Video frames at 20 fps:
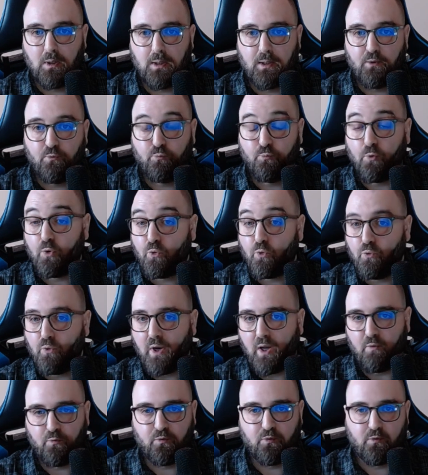For
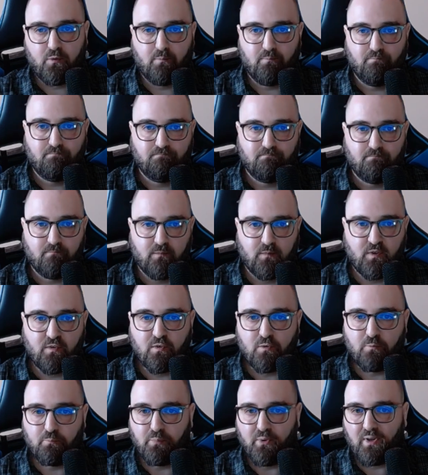graphs, this
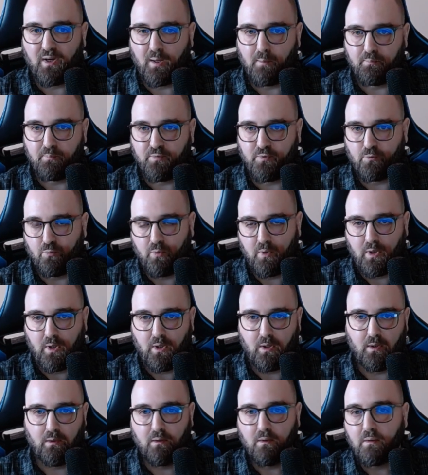is perhaps
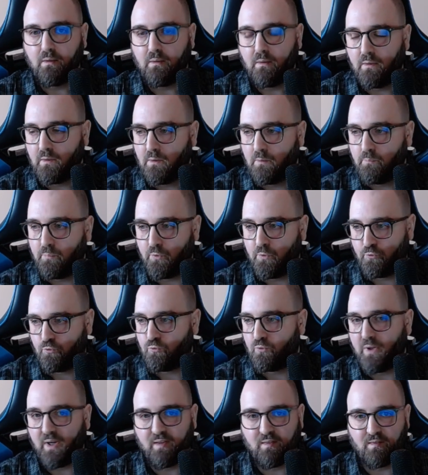where
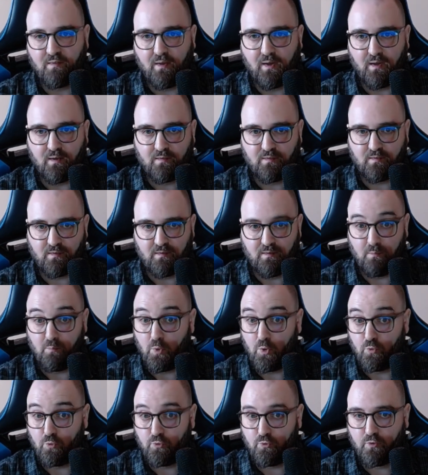Postgres lacks the
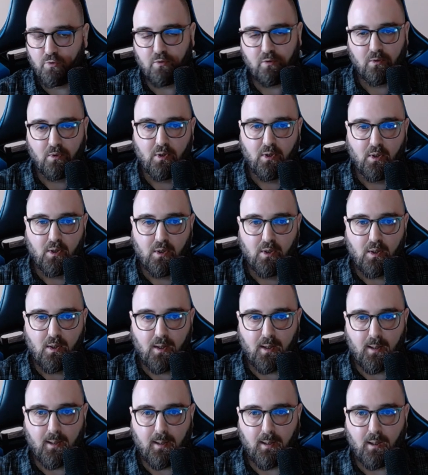most,
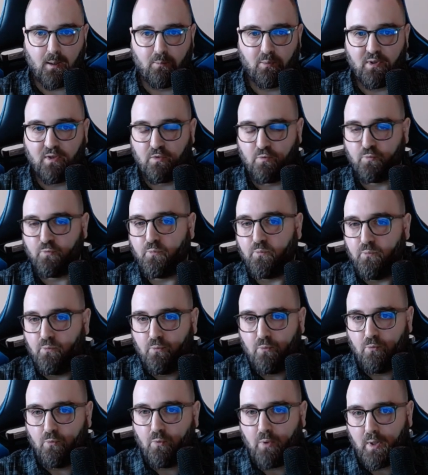because
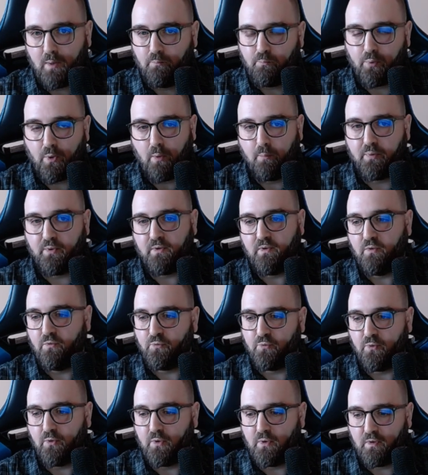one property
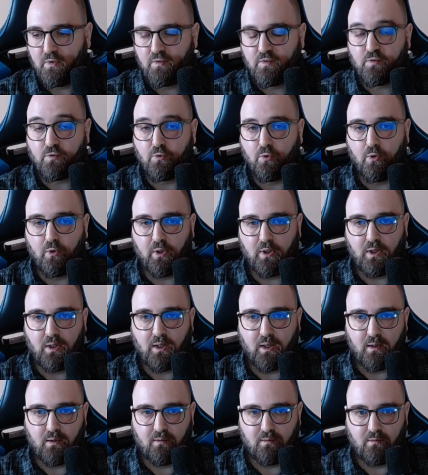for storing
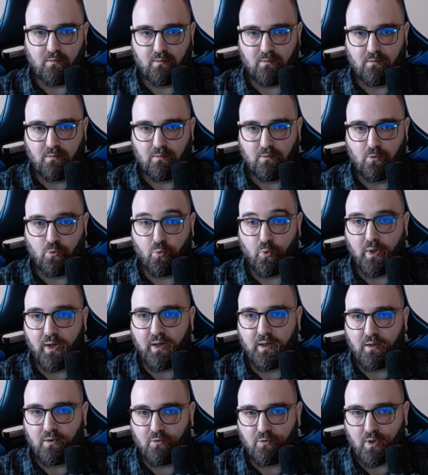and
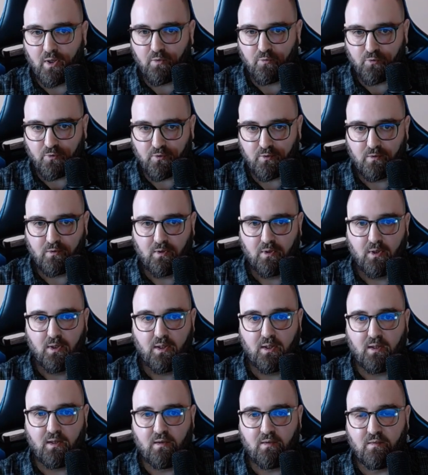querying graphs
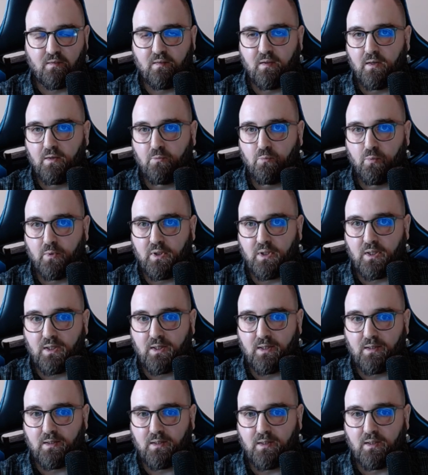is that we
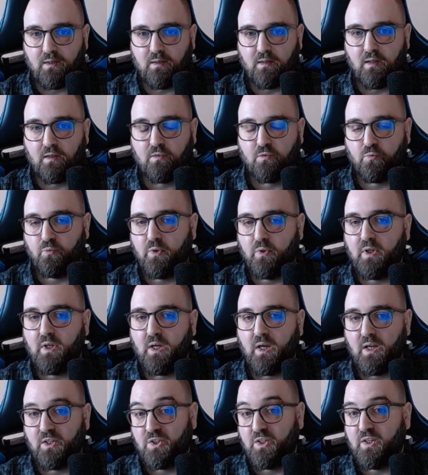need index-free
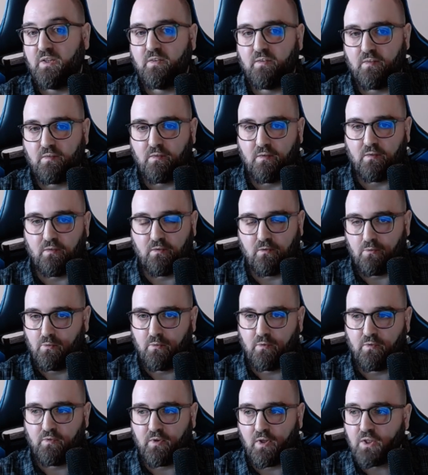adjacency. So
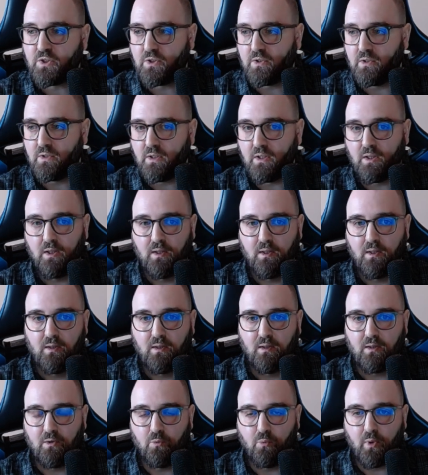essentially,
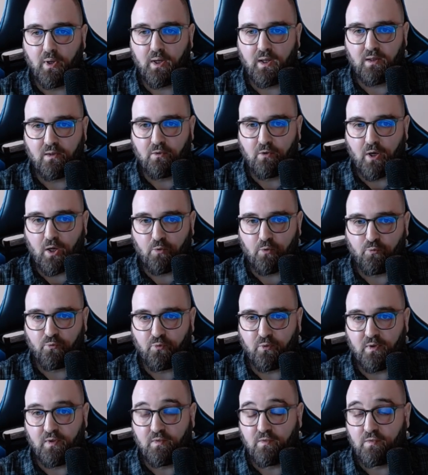the way the
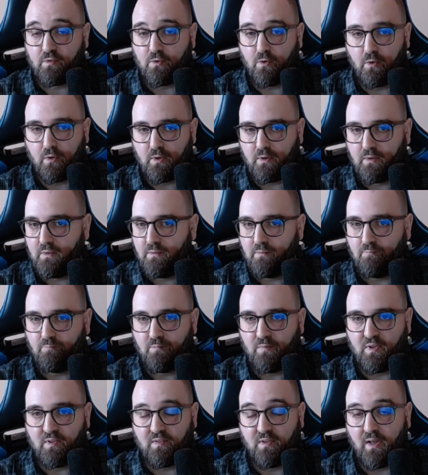graph is stored
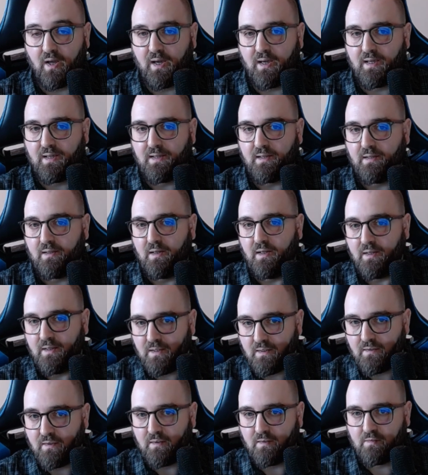is like an
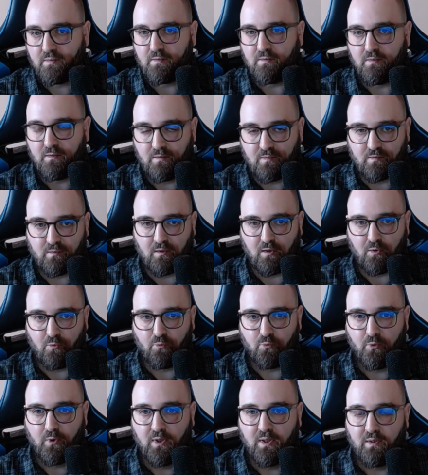index
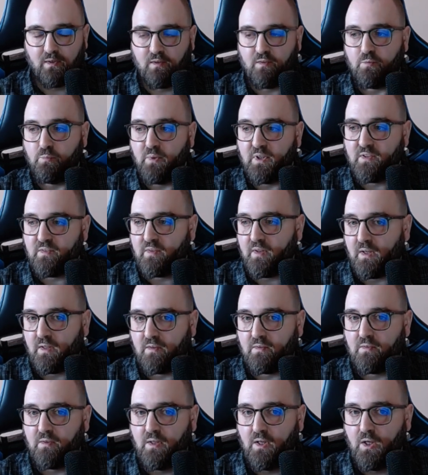itself. This means
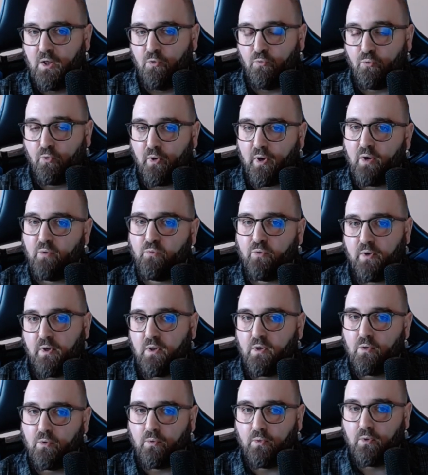that for every
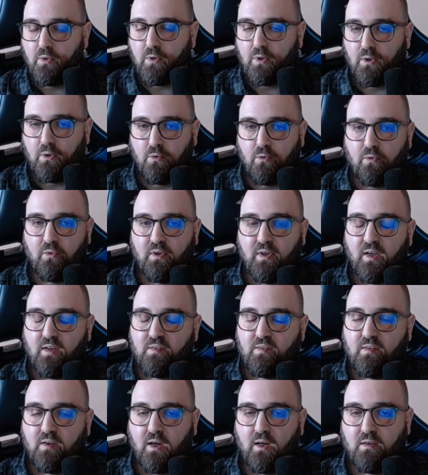node, you know the
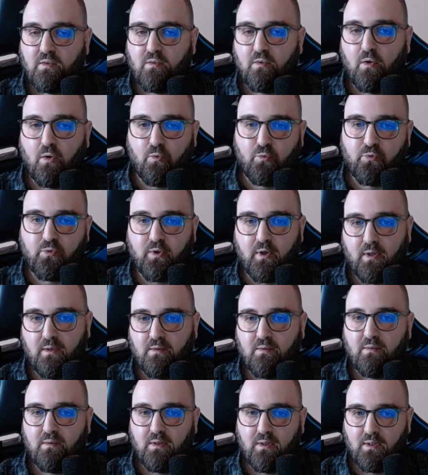exact
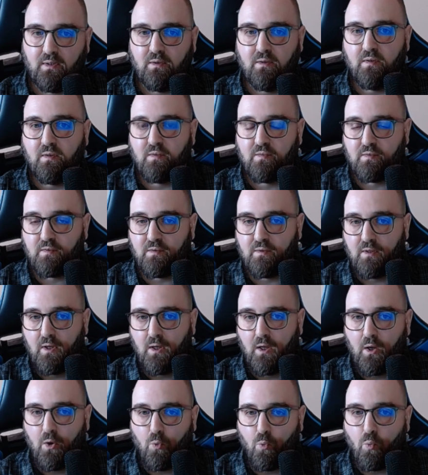offset in disk
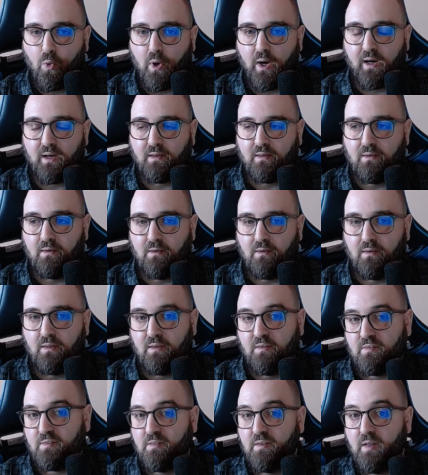where
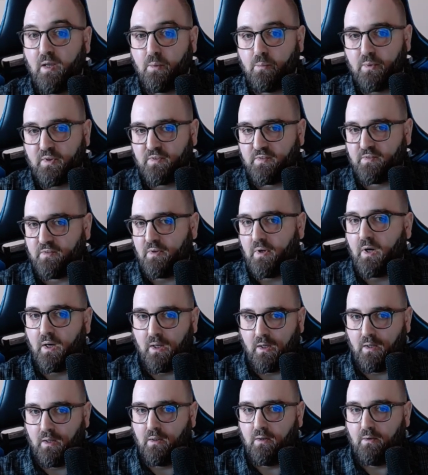its neighbors
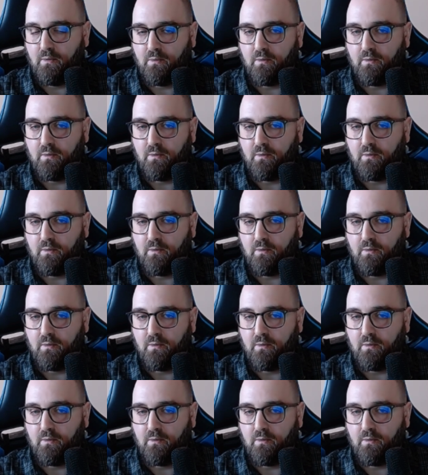are.